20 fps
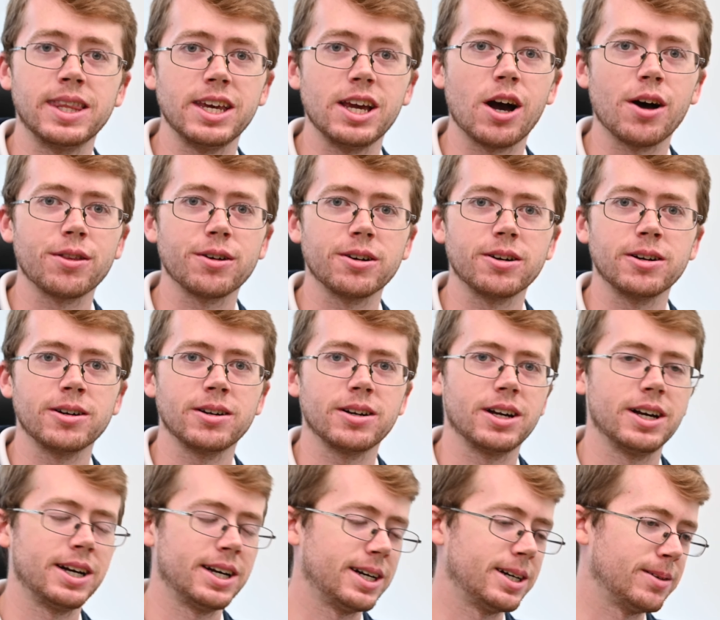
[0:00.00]
the other.
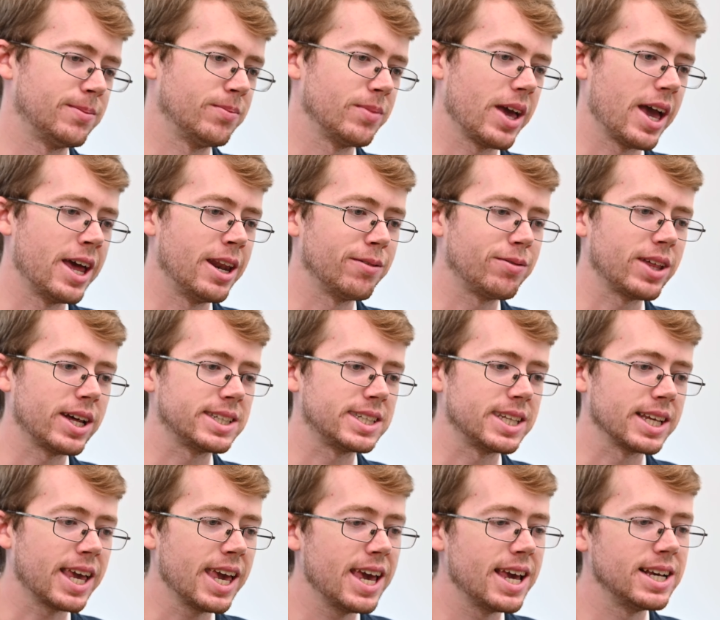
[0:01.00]
And if that's
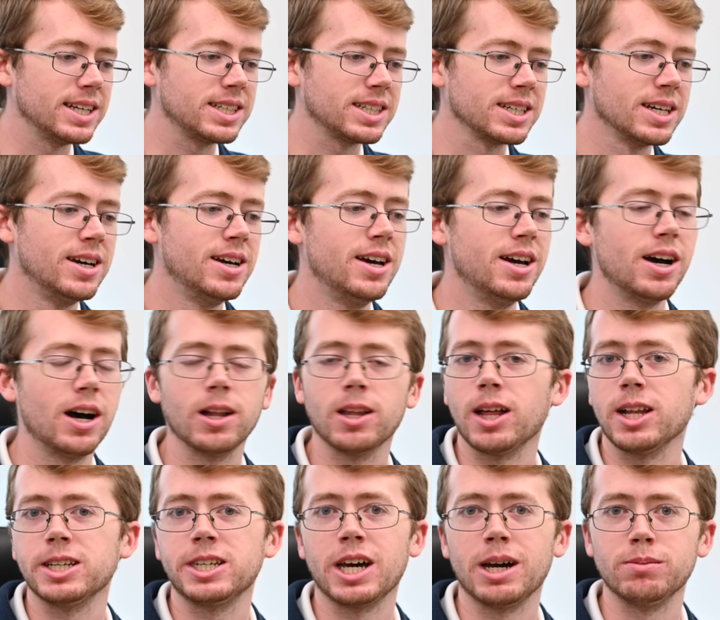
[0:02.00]
the case, a
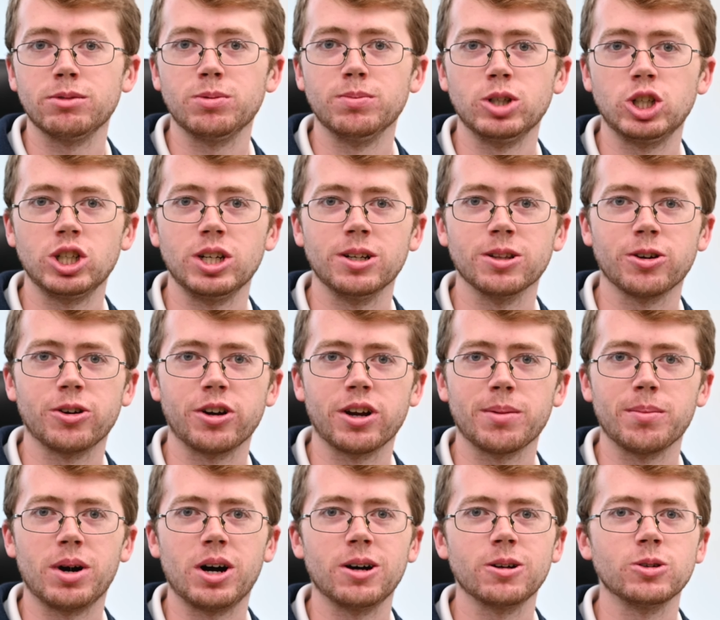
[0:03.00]
lot of times machine
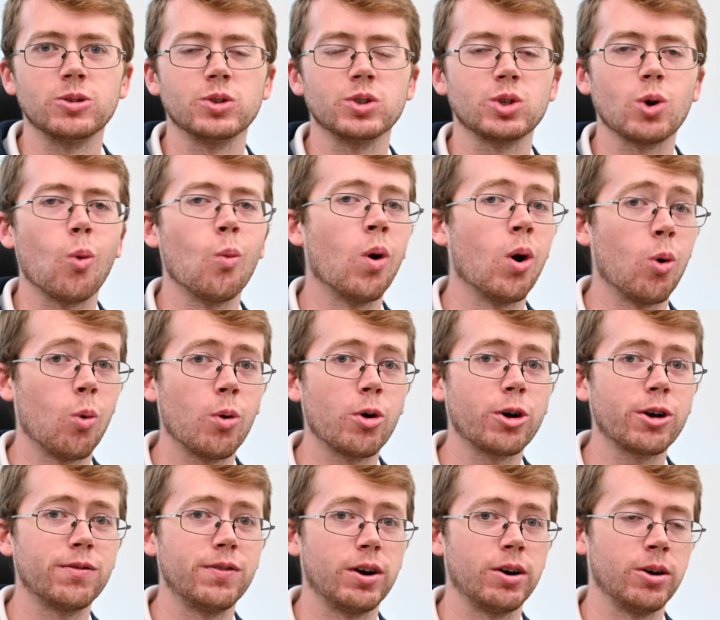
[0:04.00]
learning models won't
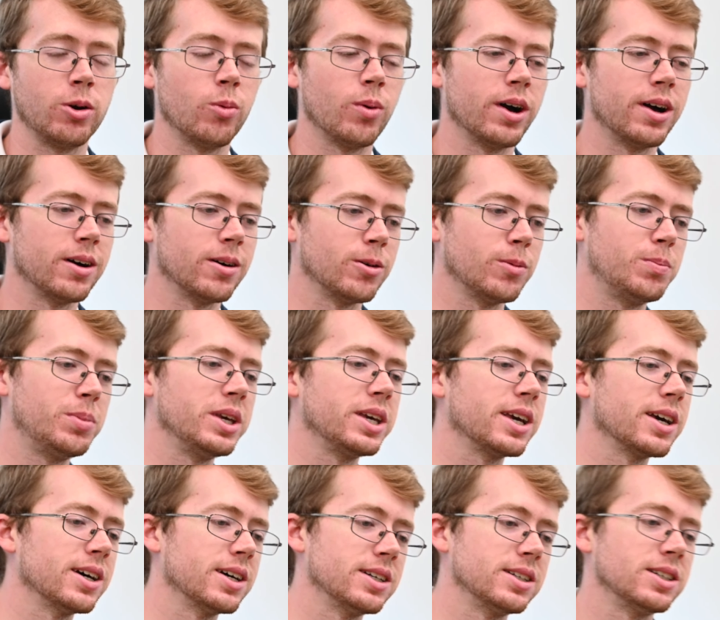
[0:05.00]
work very well
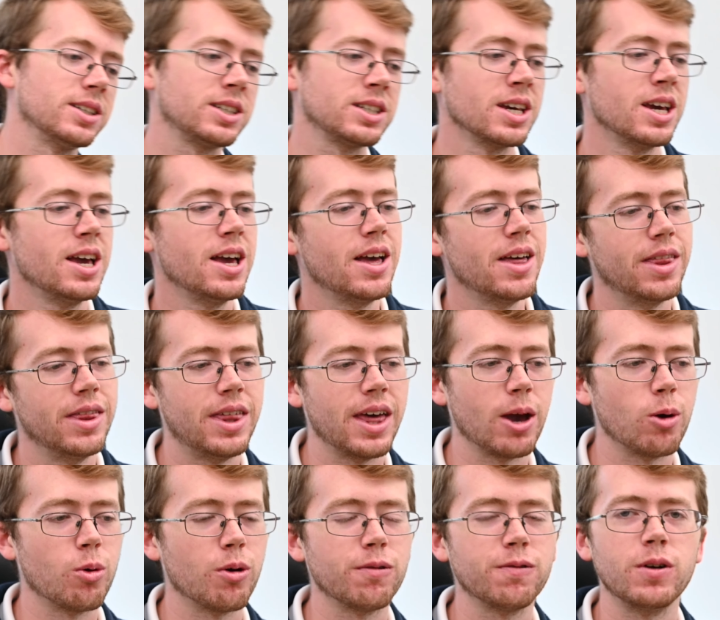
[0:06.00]
because
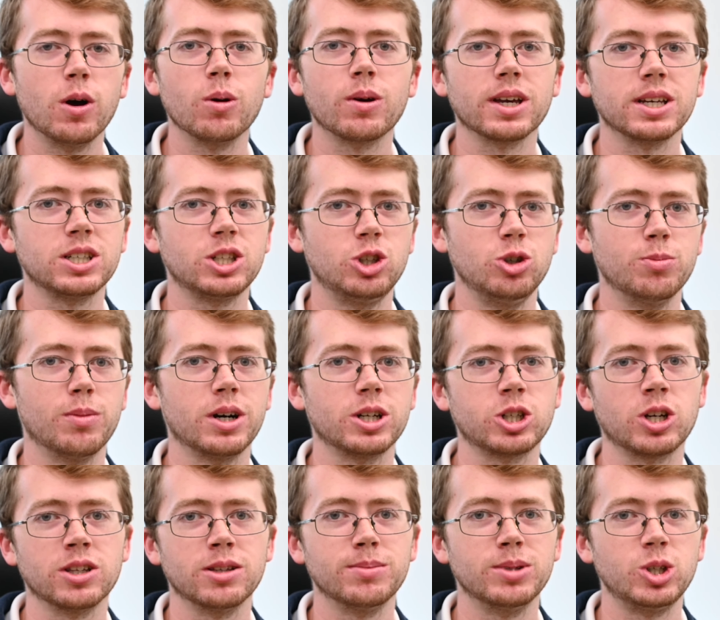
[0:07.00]
they will focus too
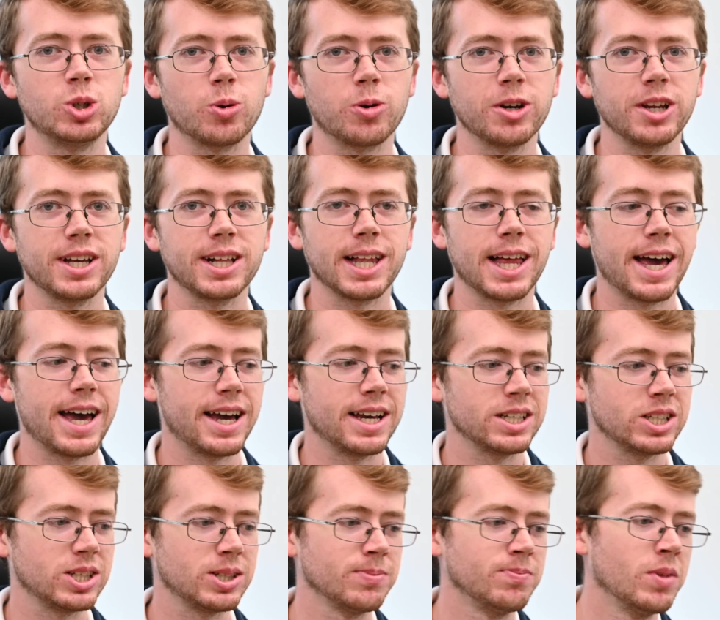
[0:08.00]
much on the majority
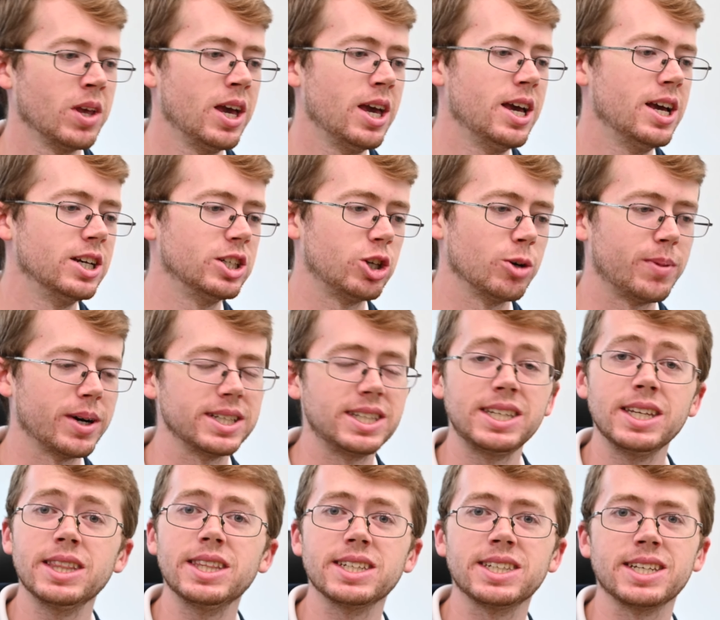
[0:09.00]
class. So by
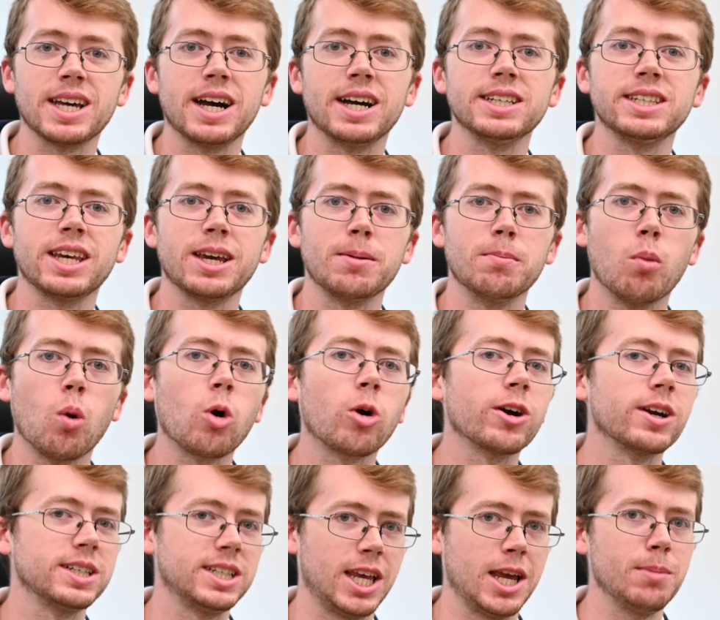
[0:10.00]
synthesizing
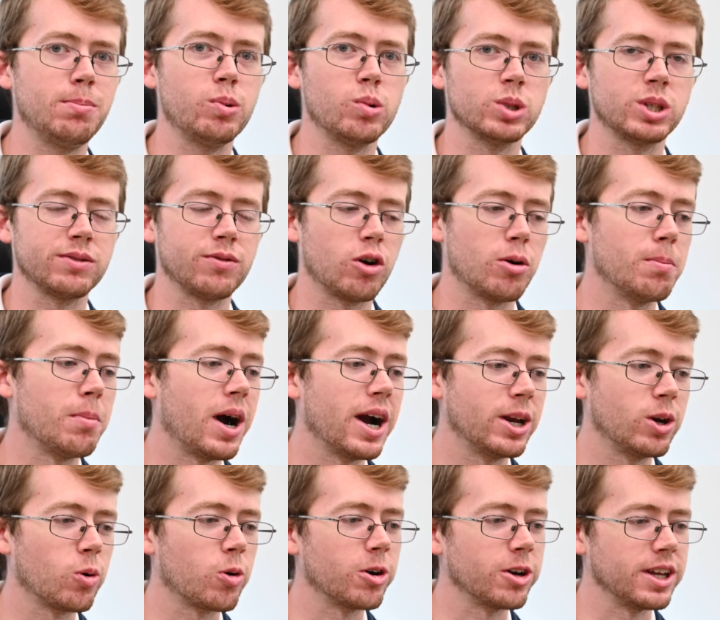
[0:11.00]
more examples of our
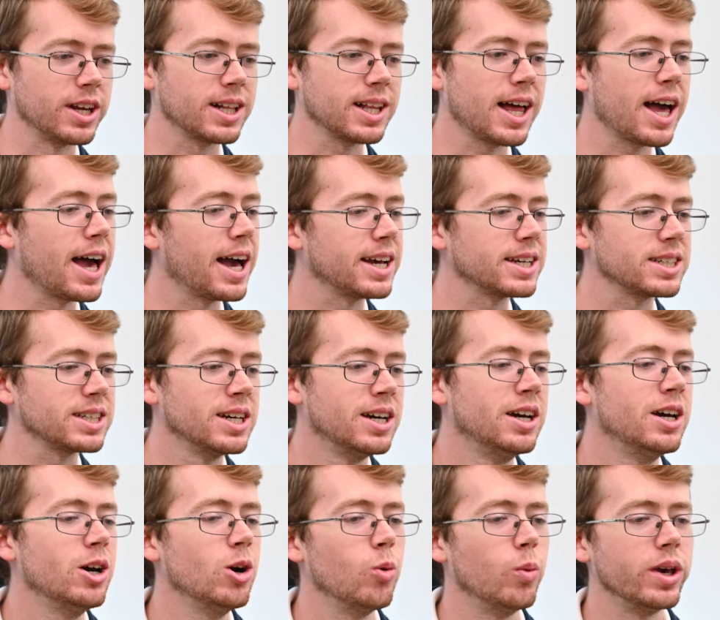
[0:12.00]
minority class,
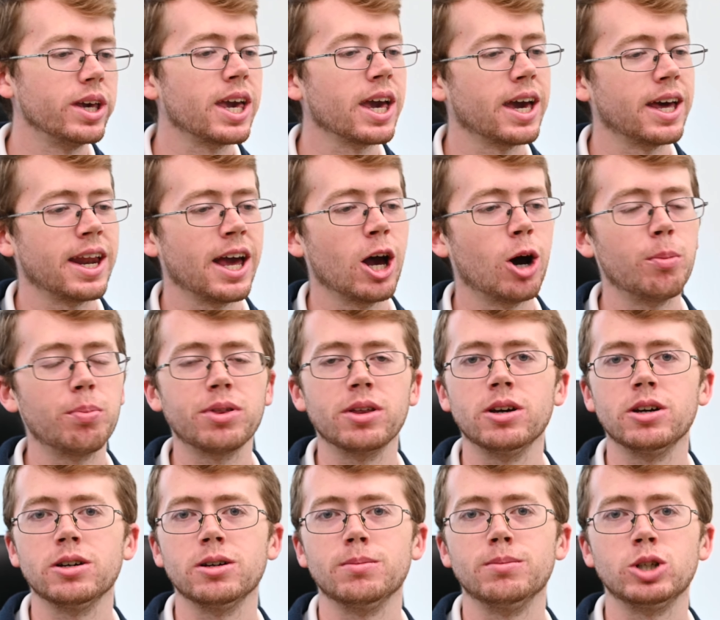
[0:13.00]
we can help
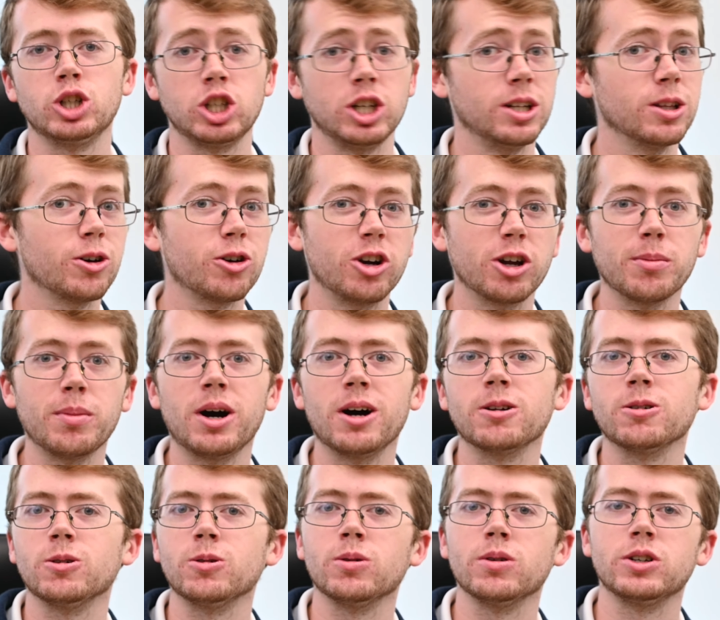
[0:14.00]
the machine learning
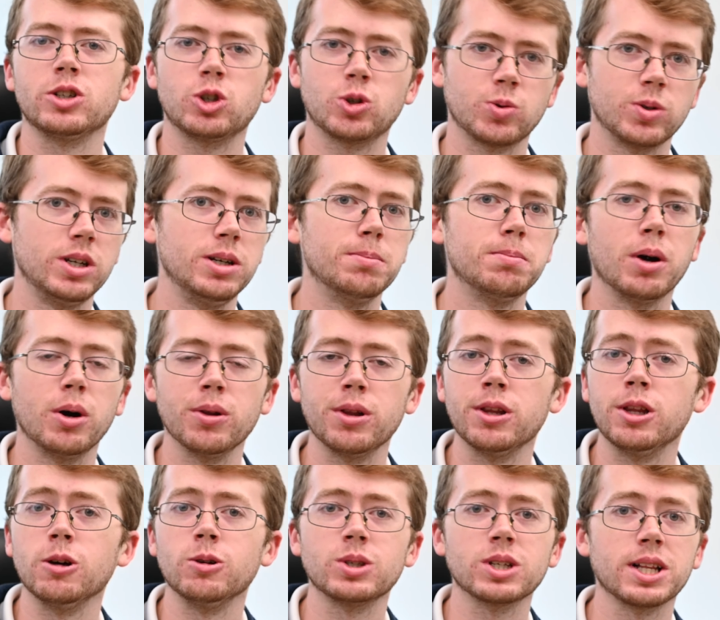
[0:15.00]
model treat both
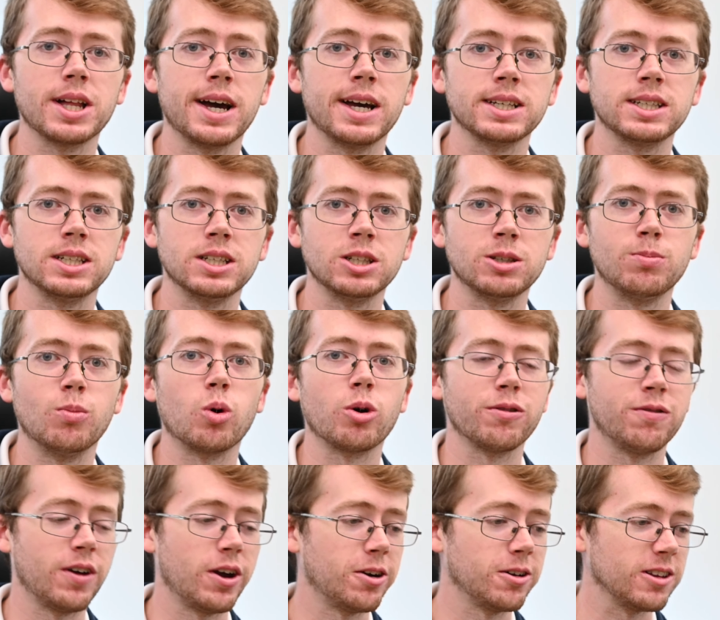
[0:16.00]
of those classes more
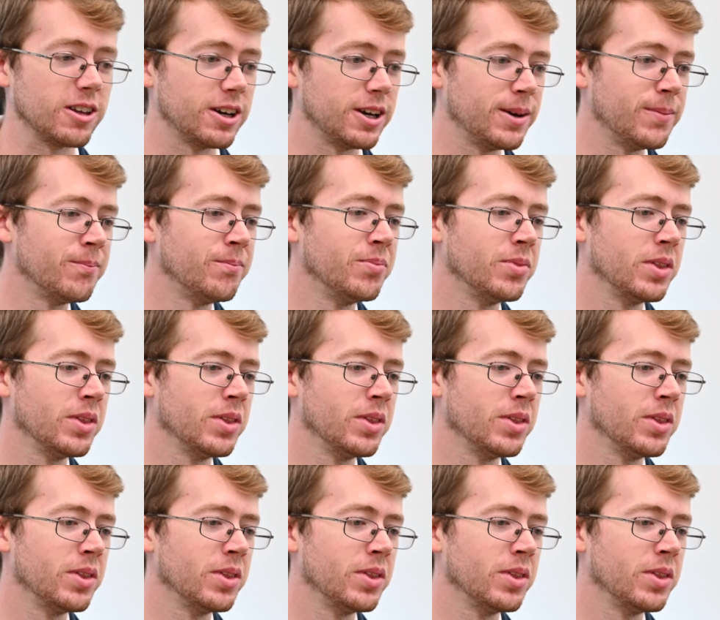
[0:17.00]
fairly.